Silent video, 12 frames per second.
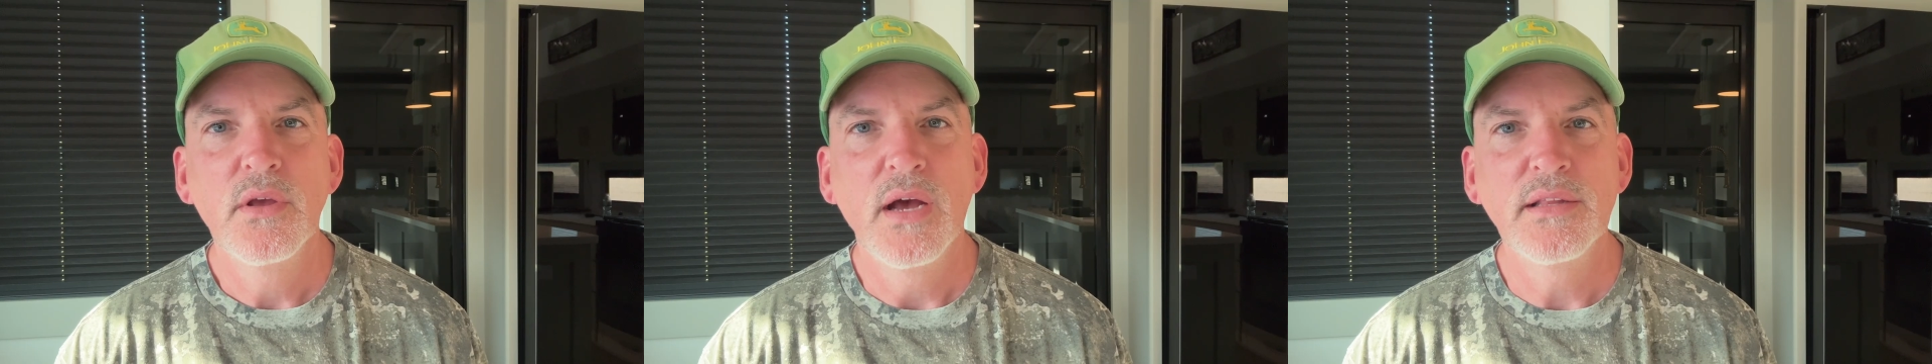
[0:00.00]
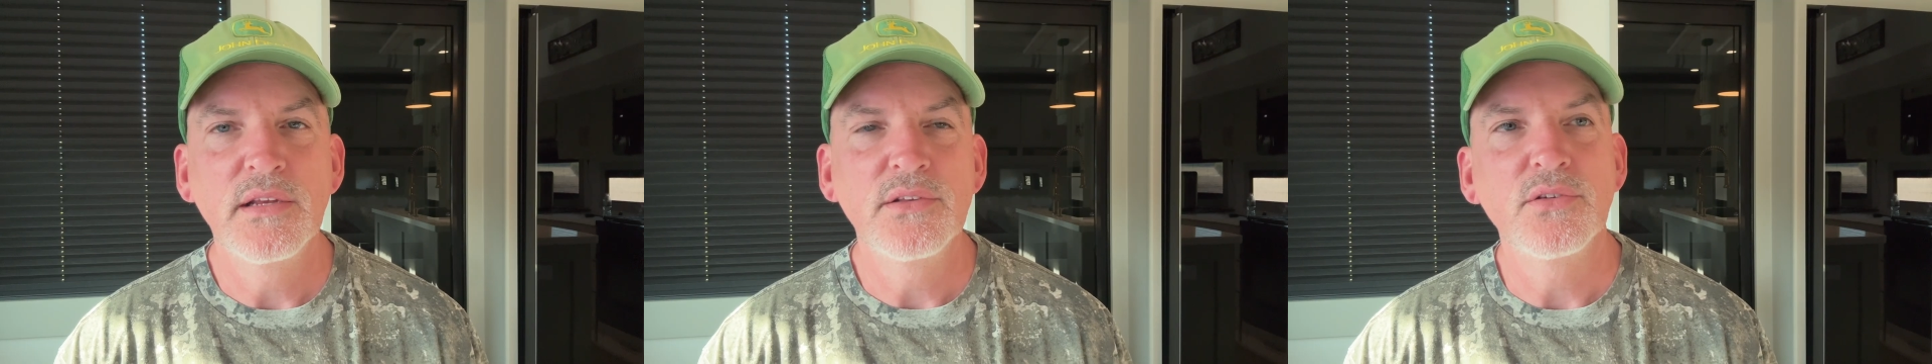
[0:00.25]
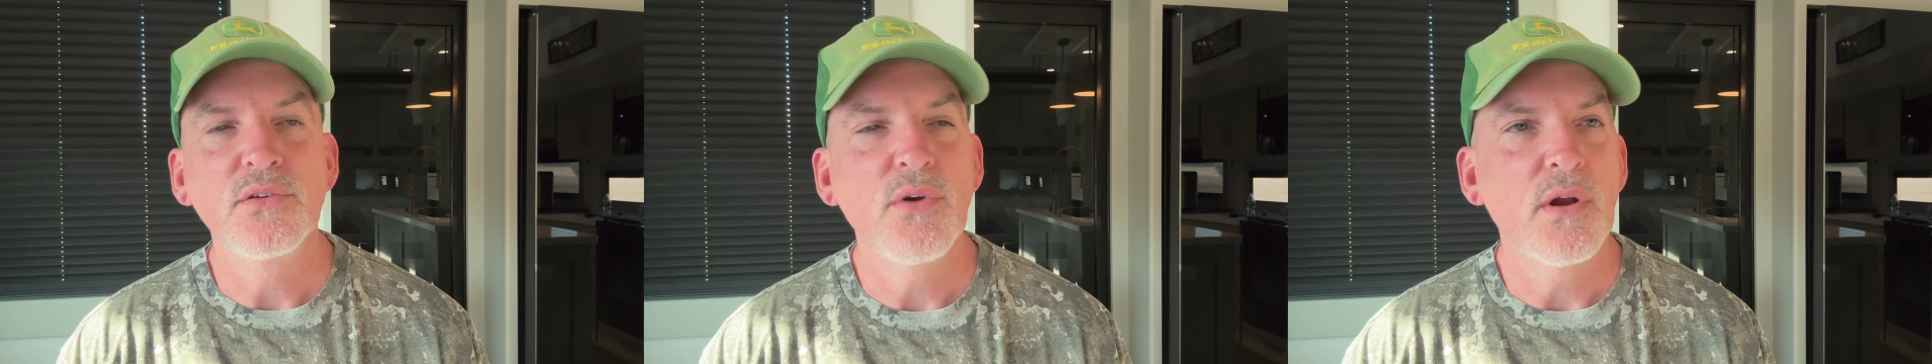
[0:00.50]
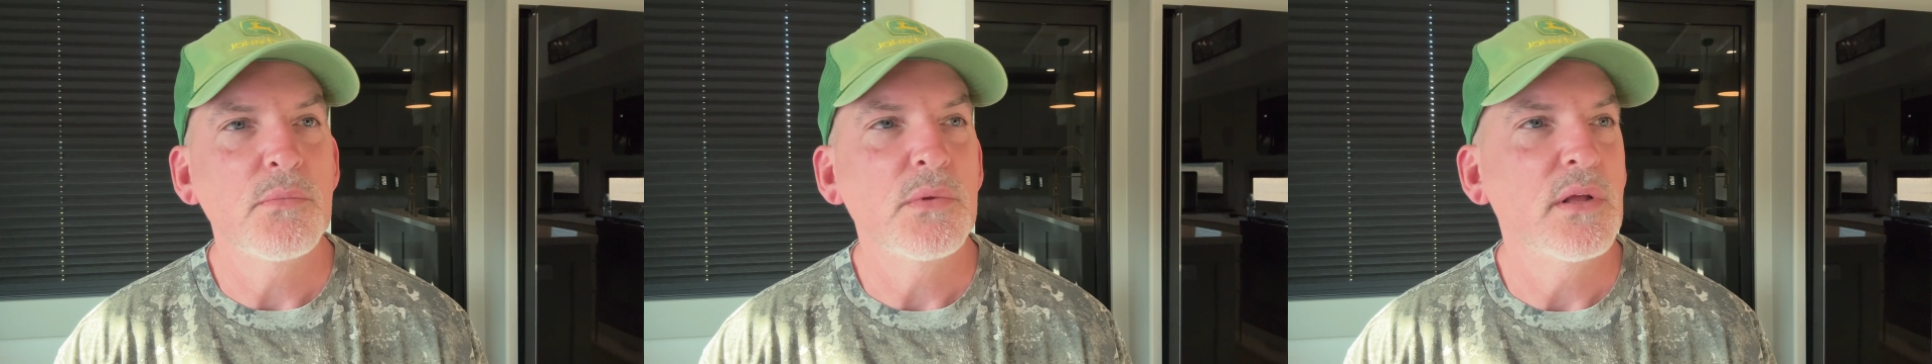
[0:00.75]
I think it's
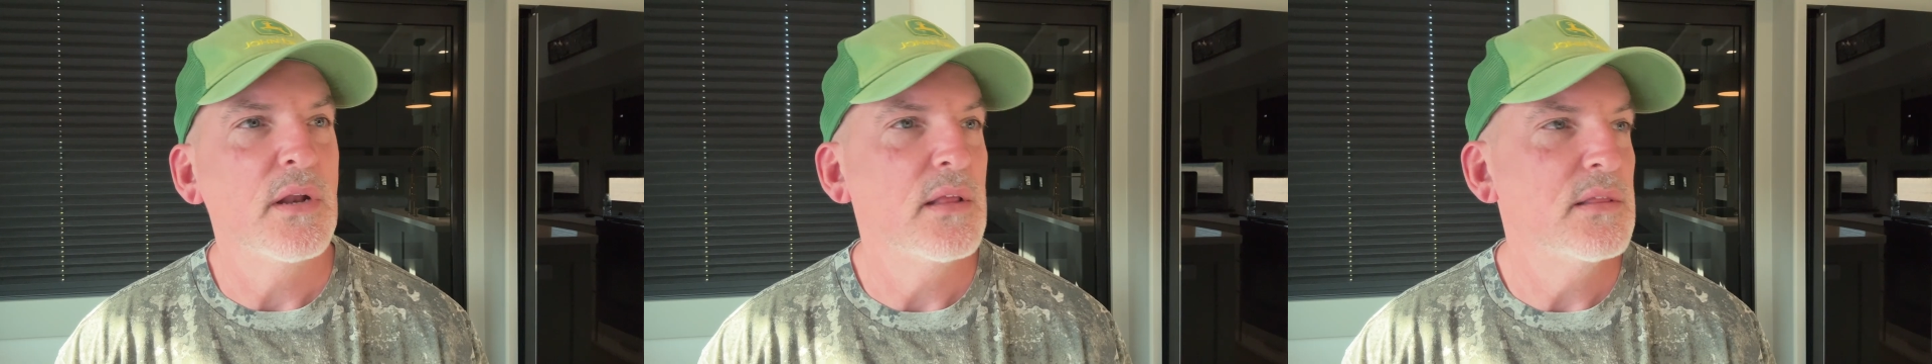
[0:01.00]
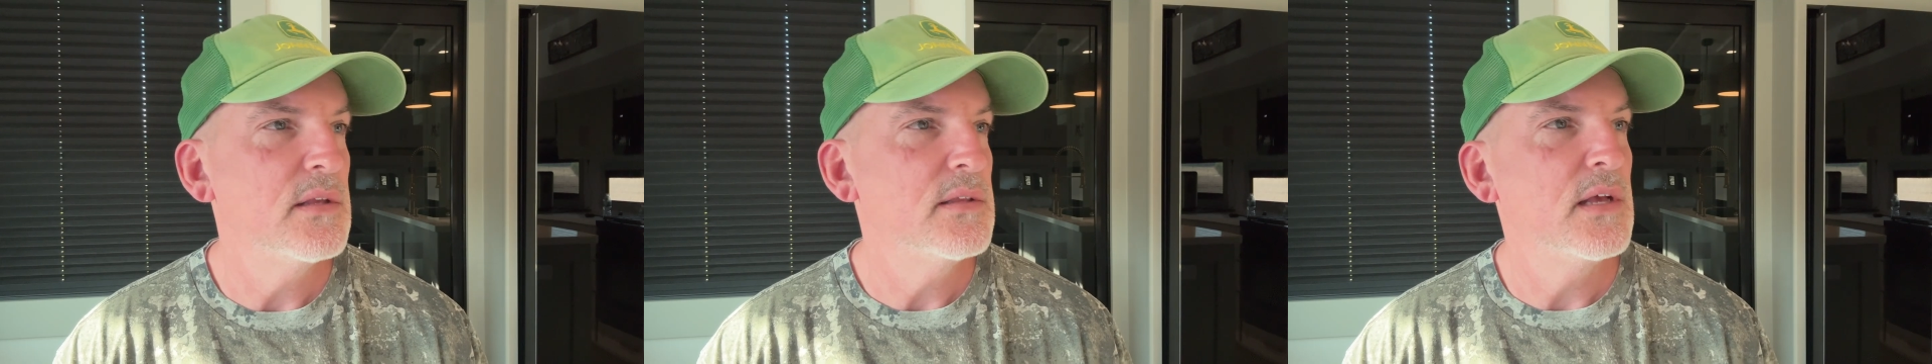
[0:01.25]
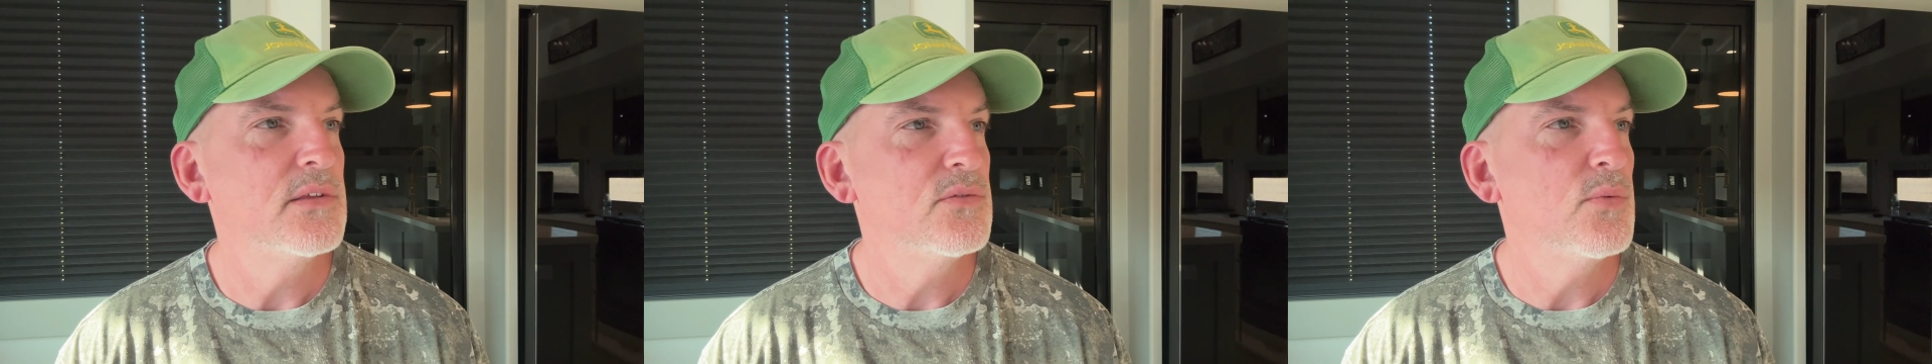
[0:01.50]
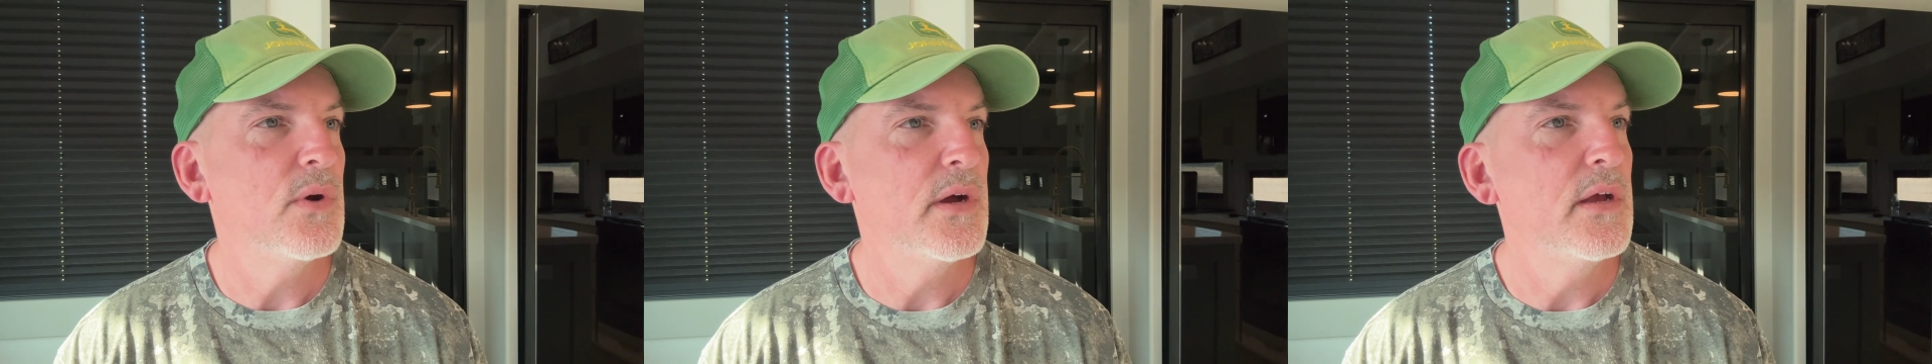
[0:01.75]
incredible, and I think that's
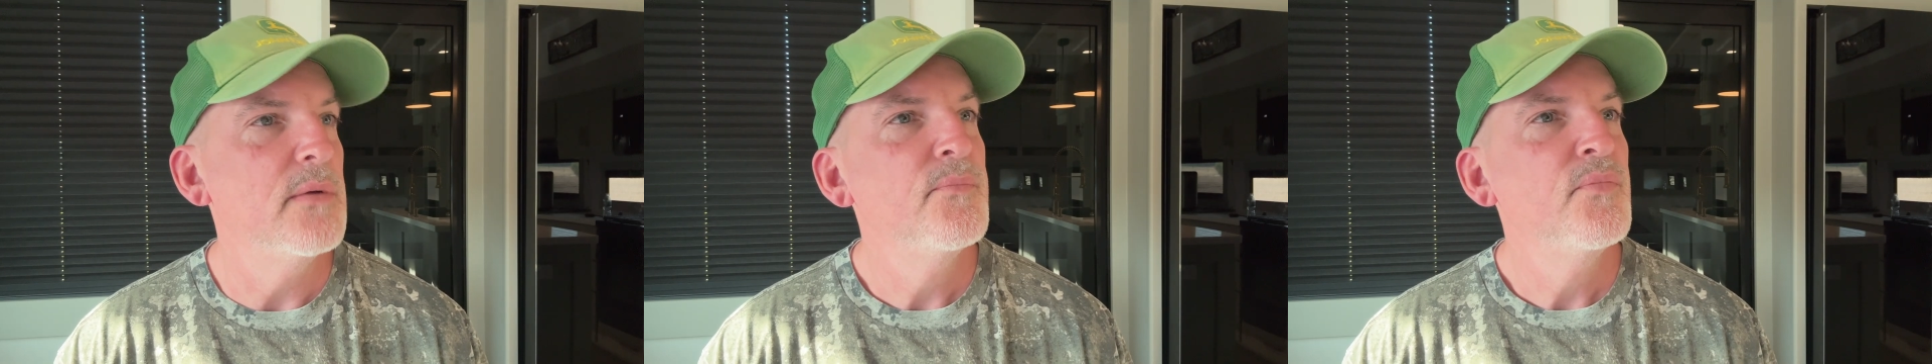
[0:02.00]
why